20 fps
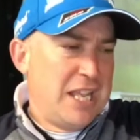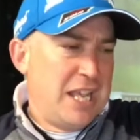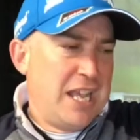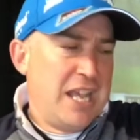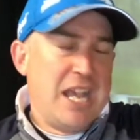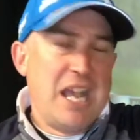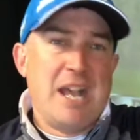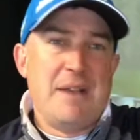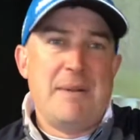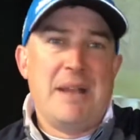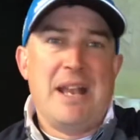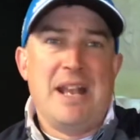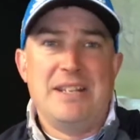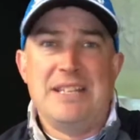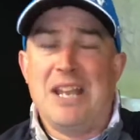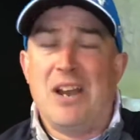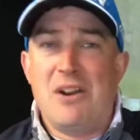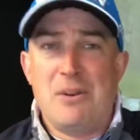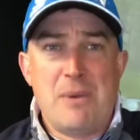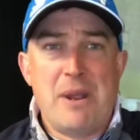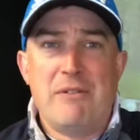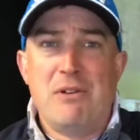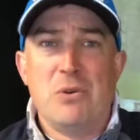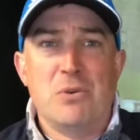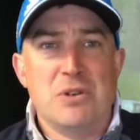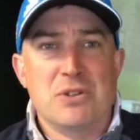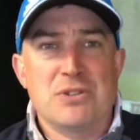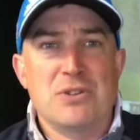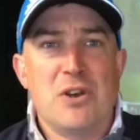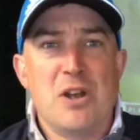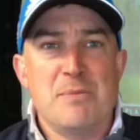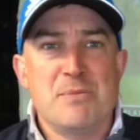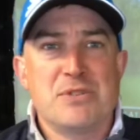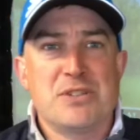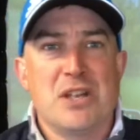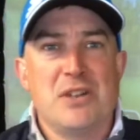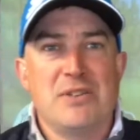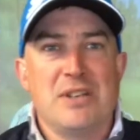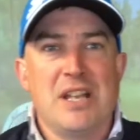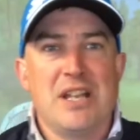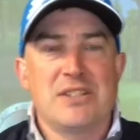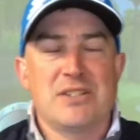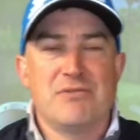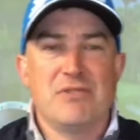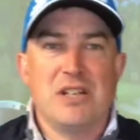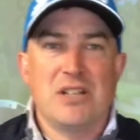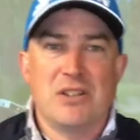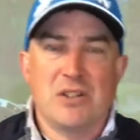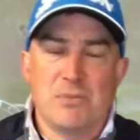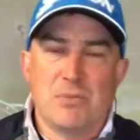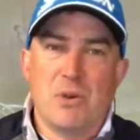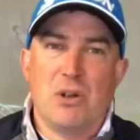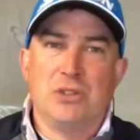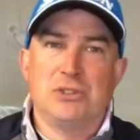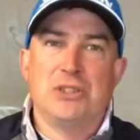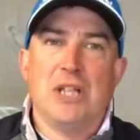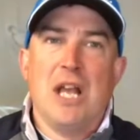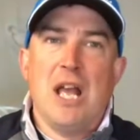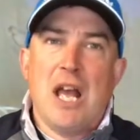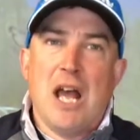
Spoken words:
And yeah, I wear it all the time, so yeah, it's a really good watch.